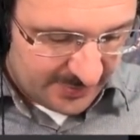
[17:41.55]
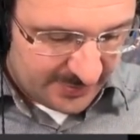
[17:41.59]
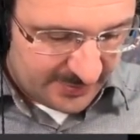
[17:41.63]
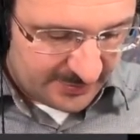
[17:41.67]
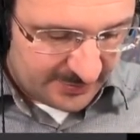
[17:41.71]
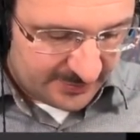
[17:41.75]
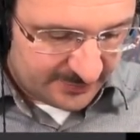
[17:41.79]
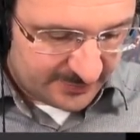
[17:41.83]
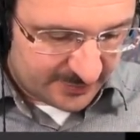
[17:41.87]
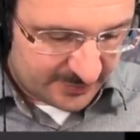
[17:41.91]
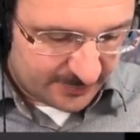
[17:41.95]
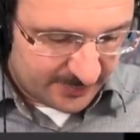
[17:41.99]

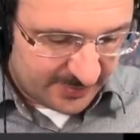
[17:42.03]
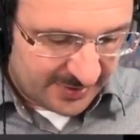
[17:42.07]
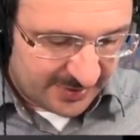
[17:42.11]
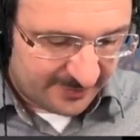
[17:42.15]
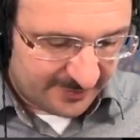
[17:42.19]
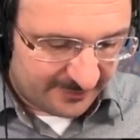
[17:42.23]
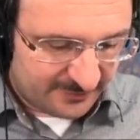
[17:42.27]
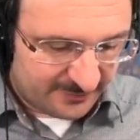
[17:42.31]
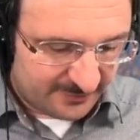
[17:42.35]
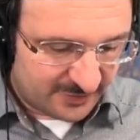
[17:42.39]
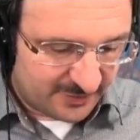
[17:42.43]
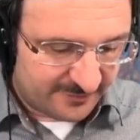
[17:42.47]
So we have
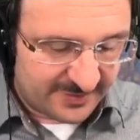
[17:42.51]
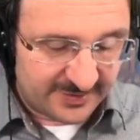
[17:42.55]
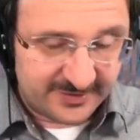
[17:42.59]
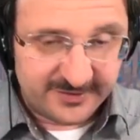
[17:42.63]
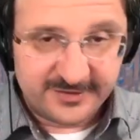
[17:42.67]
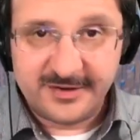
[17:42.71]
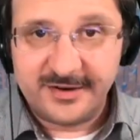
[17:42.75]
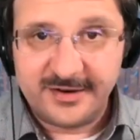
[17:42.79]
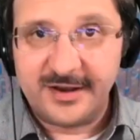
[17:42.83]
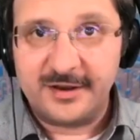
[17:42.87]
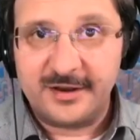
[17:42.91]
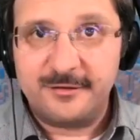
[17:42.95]
to
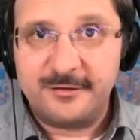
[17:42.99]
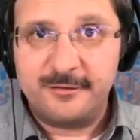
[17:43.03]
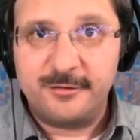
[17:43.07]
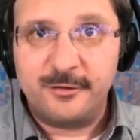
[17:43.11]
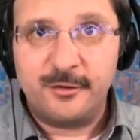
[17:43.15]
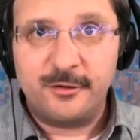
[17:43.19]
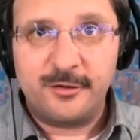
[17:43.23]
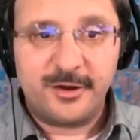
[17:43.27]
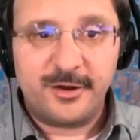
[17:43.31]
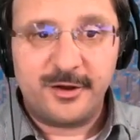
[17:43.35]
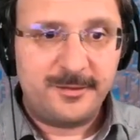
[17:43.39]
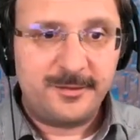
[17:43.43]
investigate
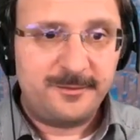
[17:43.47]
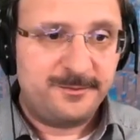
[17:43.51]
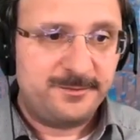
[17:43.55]
further.